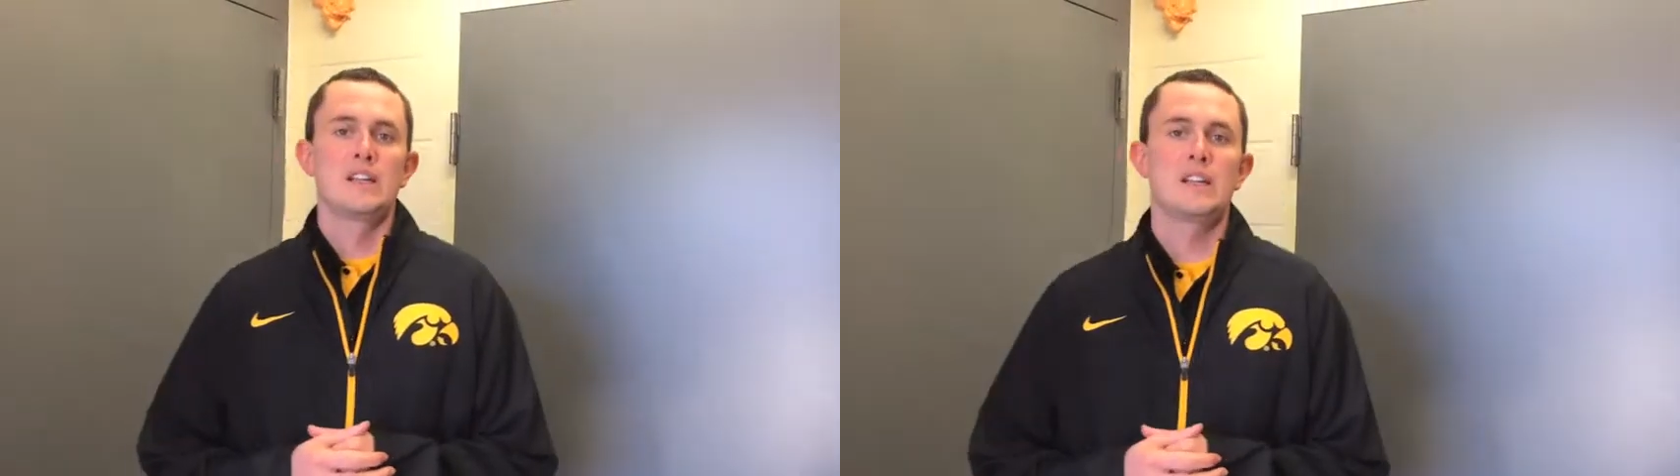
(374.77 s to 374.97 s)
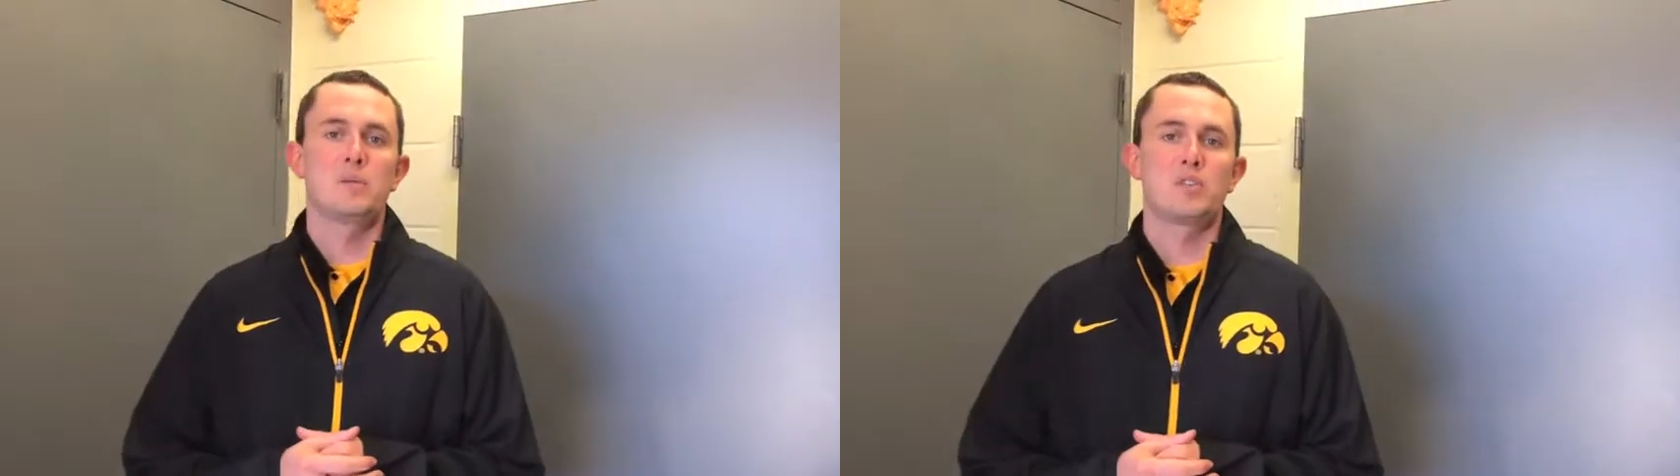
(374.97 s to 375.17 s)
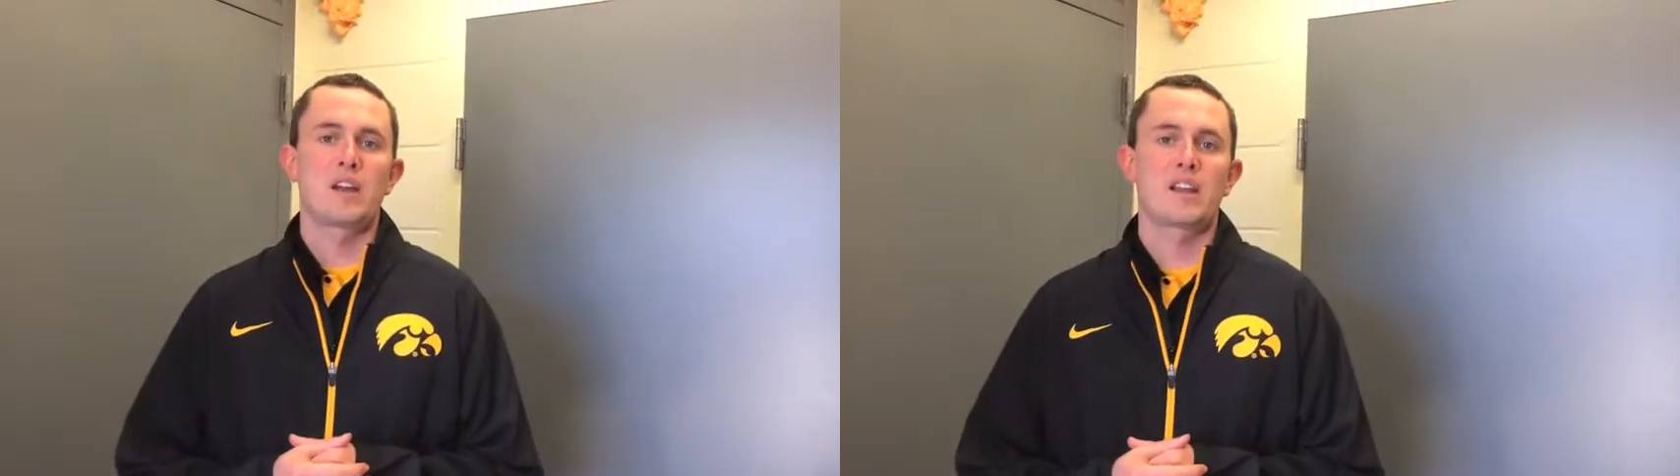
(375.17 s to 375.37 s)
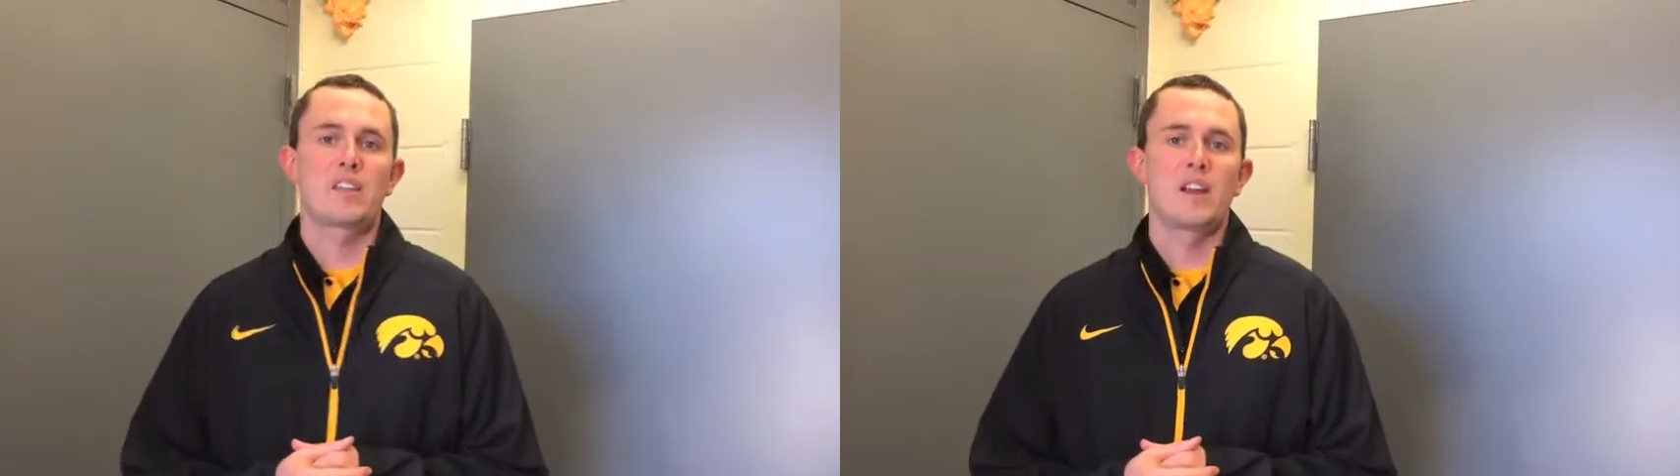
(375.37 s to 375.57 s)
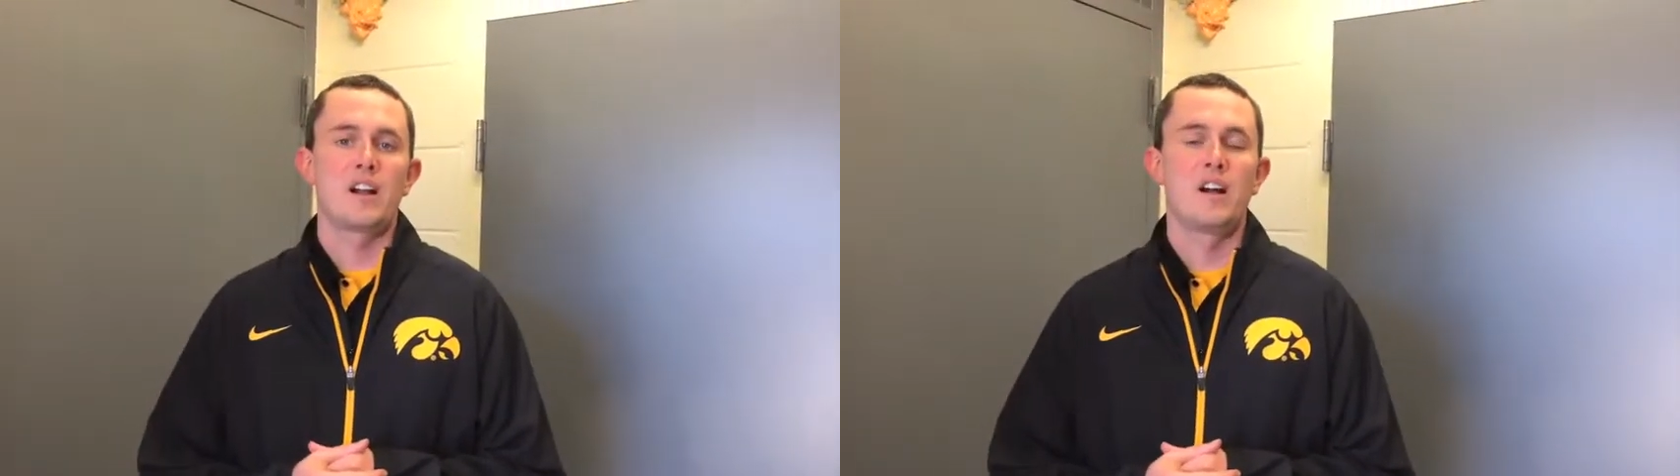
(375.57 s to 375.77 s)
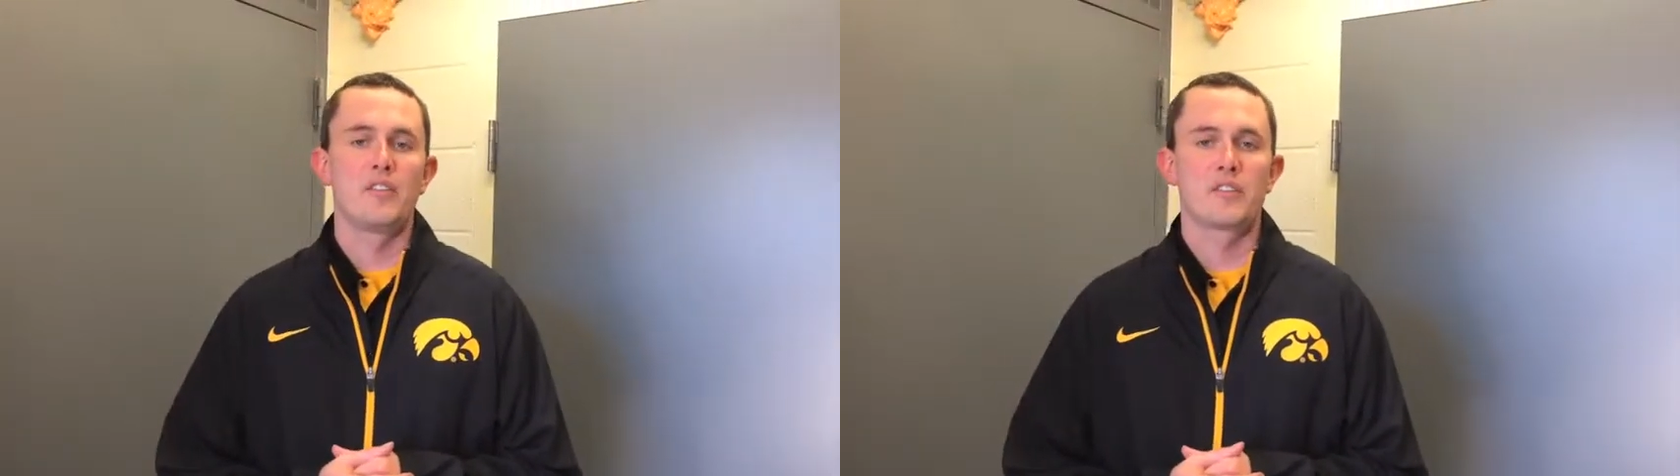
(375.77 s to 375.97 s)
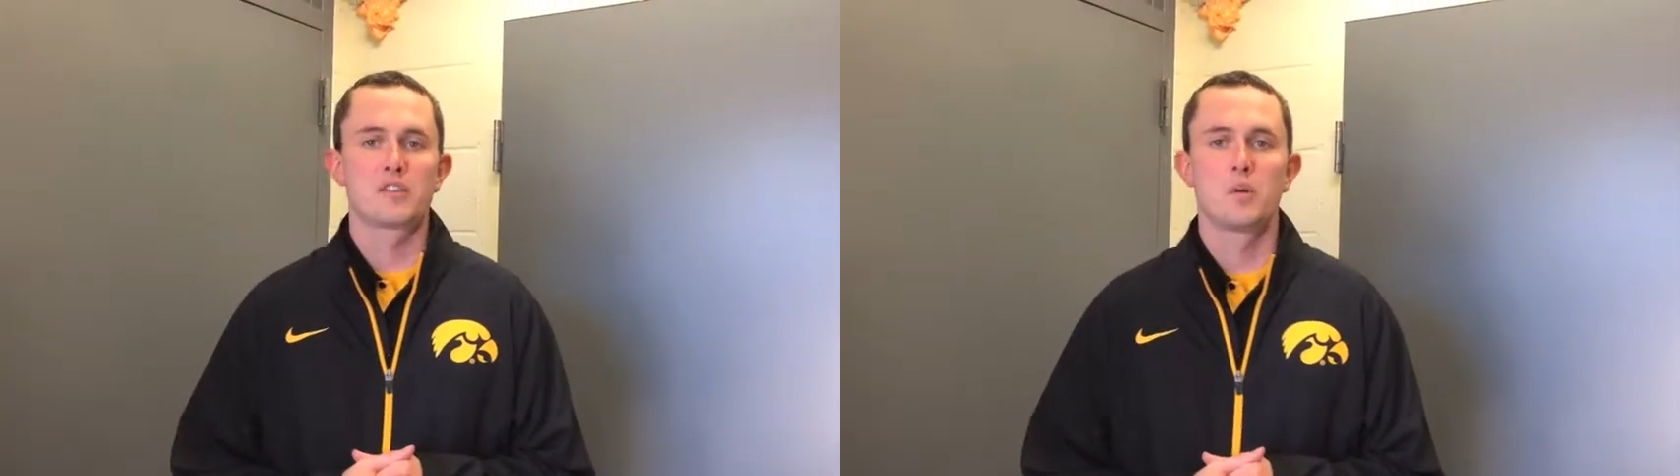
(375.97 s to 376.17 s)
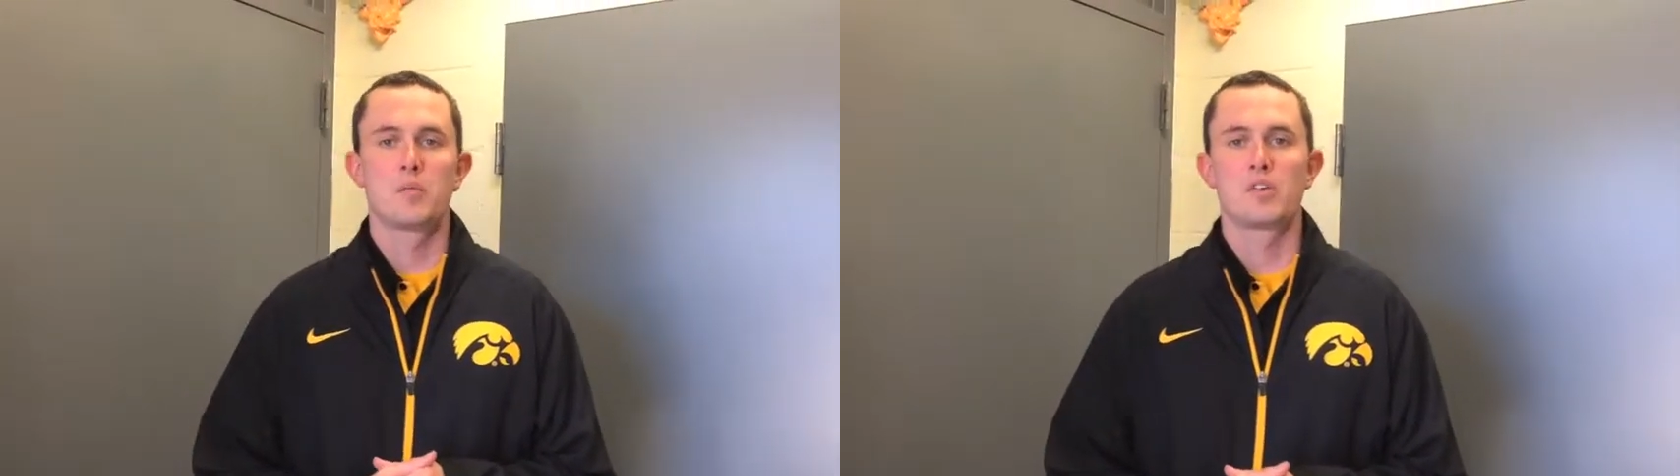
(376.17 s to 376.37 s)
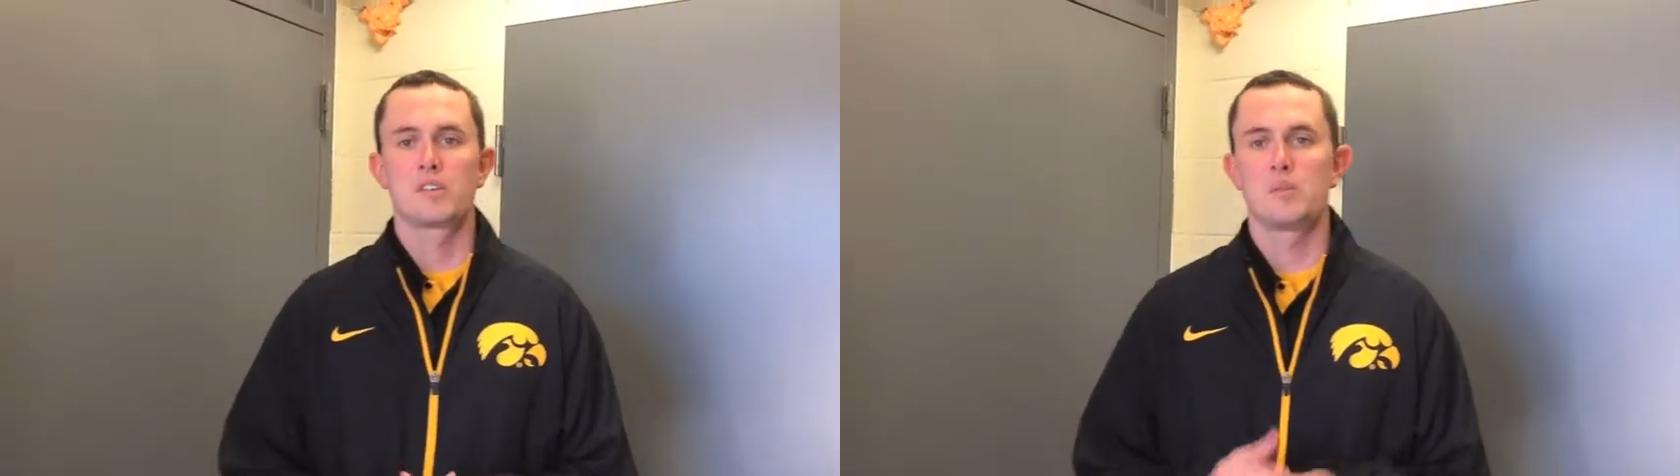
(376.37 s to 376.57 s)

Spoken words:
keep track of that on the scoreboard.